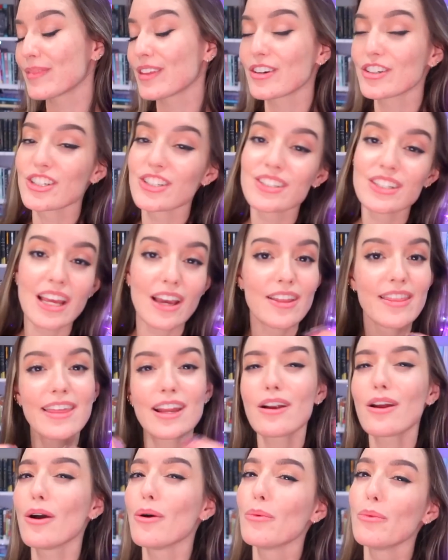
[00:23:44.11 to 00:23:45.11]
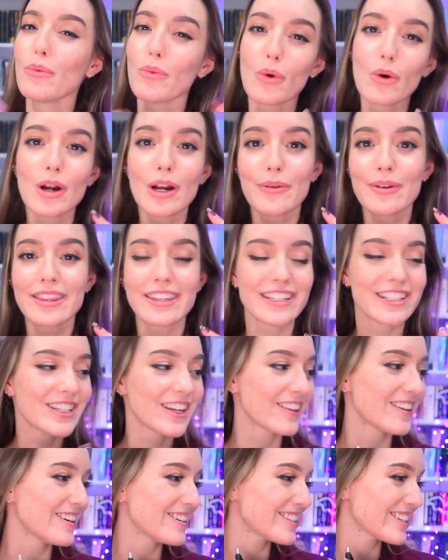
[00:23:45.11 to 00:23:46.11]
they're at war with each
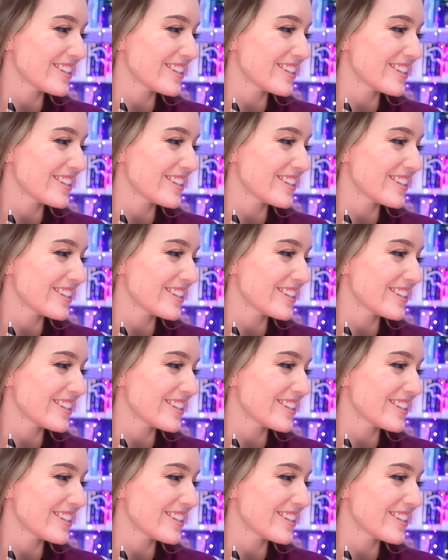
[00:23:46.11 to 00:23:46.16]
other,